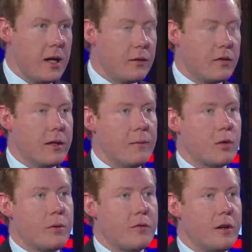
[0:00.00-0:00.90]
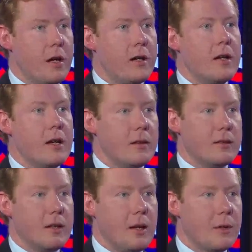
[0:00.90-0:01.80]
It's for them to provide a
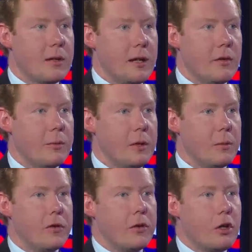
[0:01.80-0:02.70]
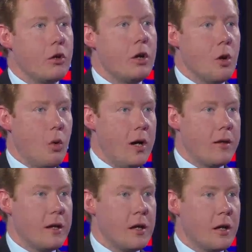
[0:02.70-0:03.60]
scheme that allows people to know where
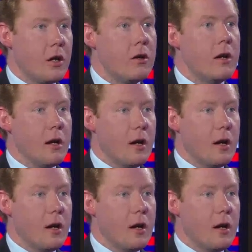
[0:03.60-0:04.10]
they can go